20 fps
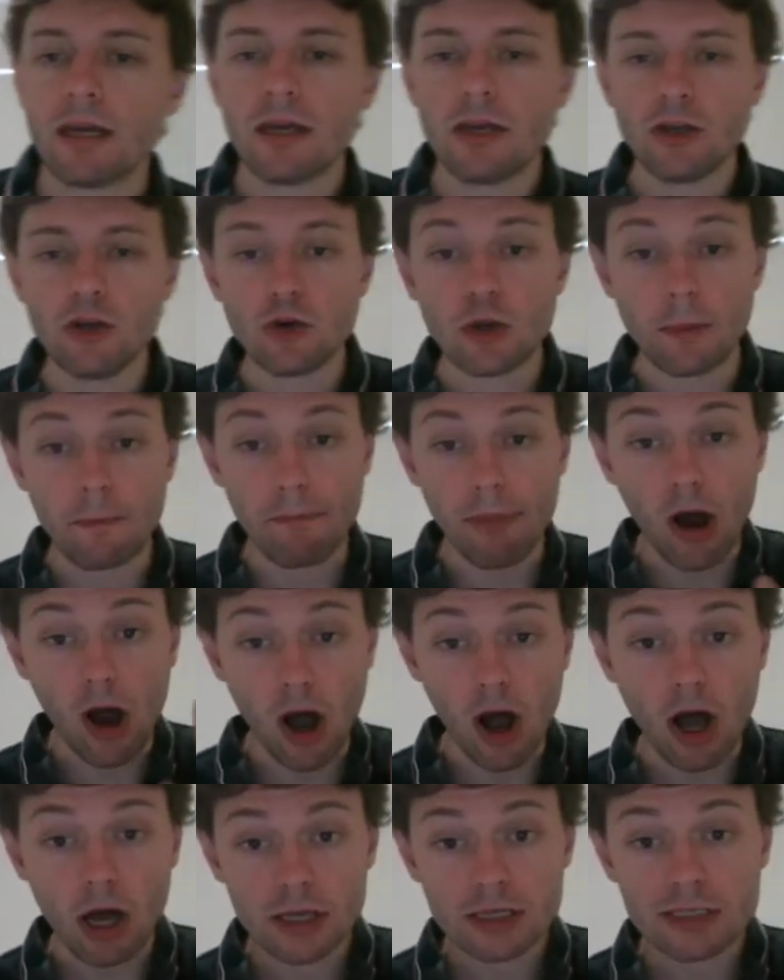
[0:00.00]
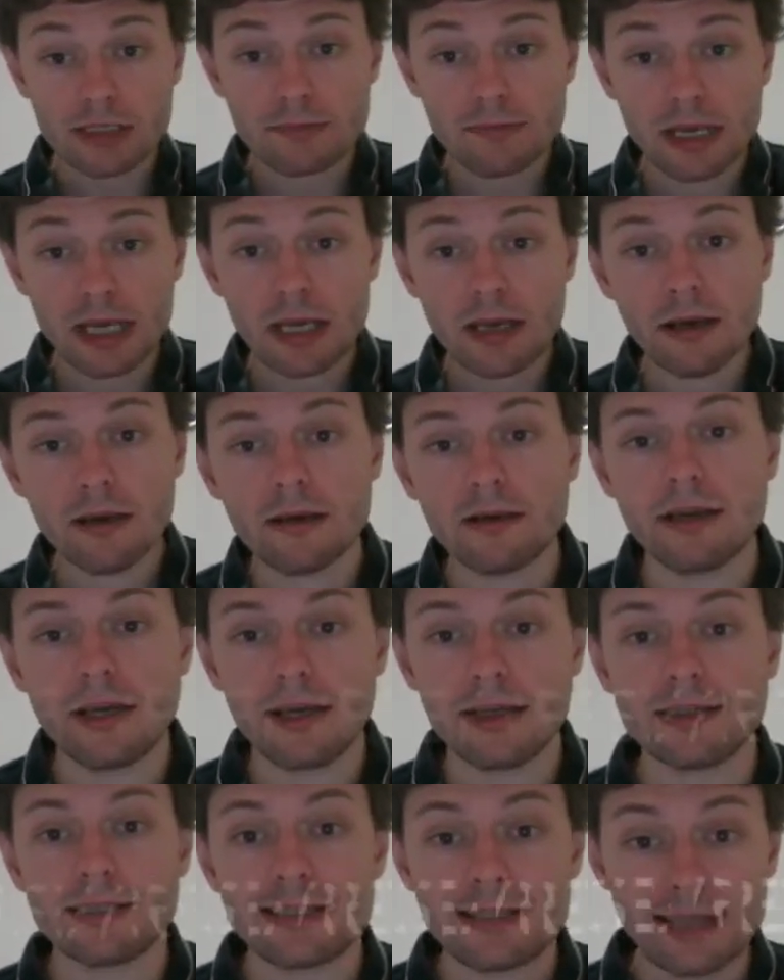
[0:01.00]
You can pause me
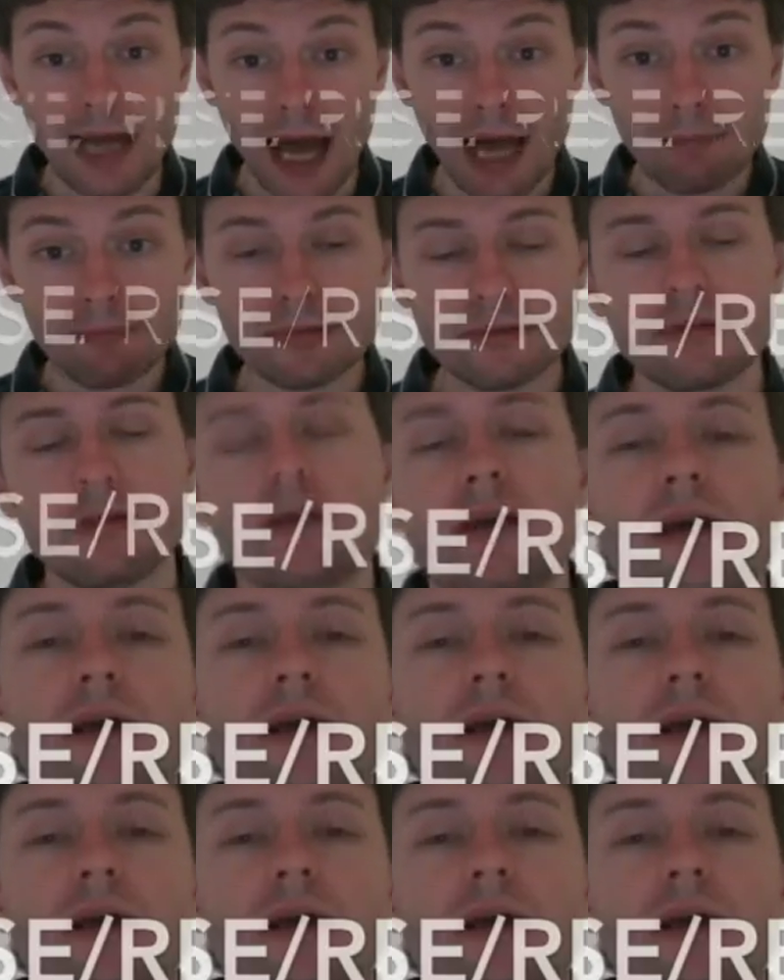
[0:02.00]
and stop,